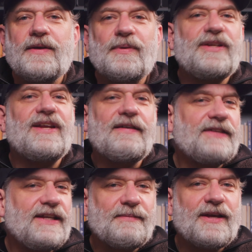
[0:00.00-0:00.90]
But you have
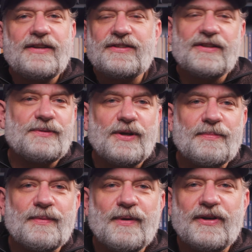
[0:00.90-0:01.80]
to email us because we don't
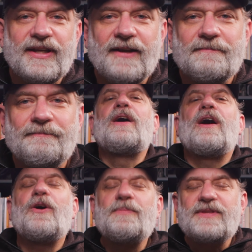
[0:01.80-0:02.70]
promote it yet.
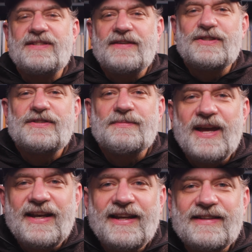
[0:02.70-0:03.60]
I hope this saves you some
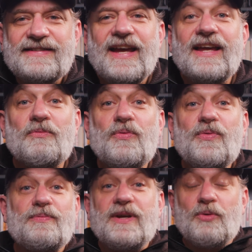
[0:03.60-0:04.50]
headaches.
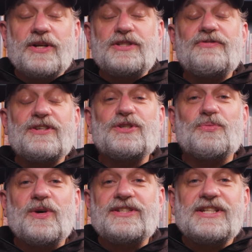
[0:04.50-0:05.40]
And once you finish your
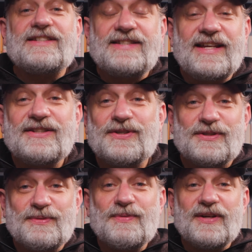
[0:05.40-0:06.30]
one sheet, send it to
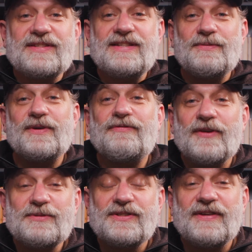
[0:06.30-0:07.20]
us. We want to see what
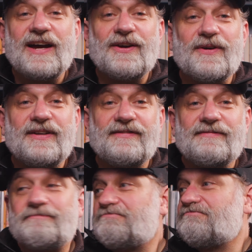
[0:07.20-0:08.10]
films you've got going.
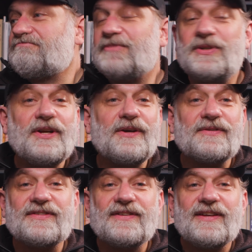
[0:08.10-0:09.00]
Who
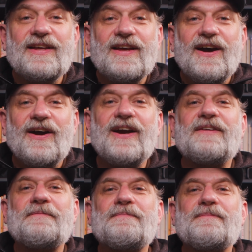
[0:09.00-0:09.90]
knows? All
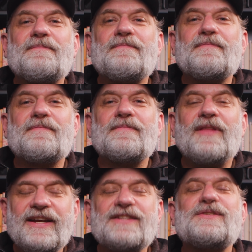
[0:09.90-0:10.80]
right,
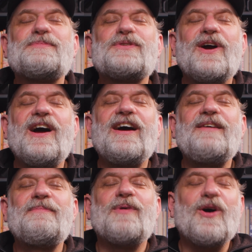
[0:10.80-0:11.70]
like and
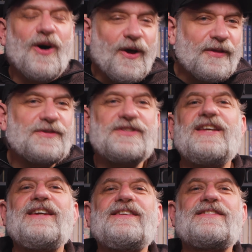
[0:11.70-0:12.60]
subscribe, all those
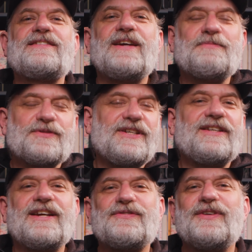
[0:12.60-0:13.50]
things, and we'll see you
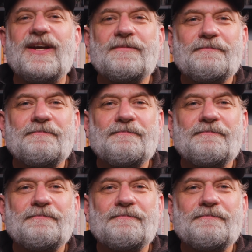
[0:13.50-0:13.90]
in the next video.